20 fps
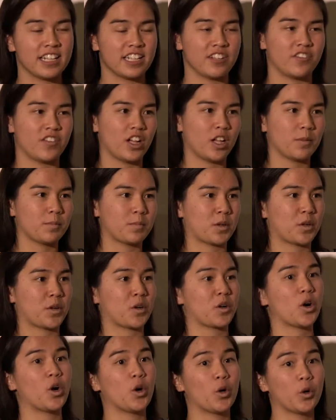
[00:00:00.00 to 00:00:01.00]
develop
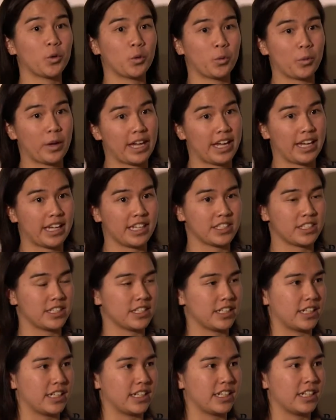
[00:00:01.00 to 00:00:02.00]
your own way
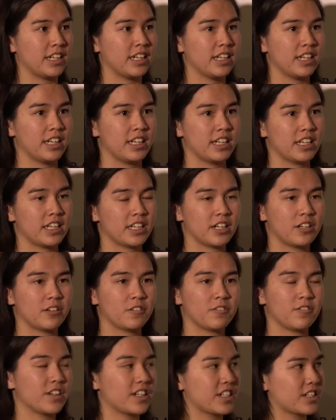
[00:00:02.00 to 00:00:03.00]
to, you
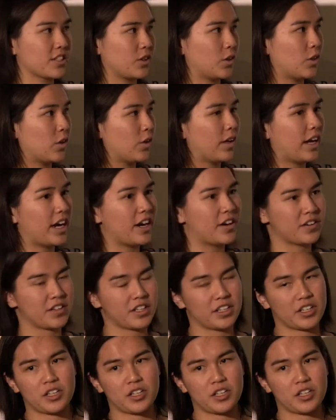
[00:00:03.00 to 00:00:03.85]
know, finish the hole out.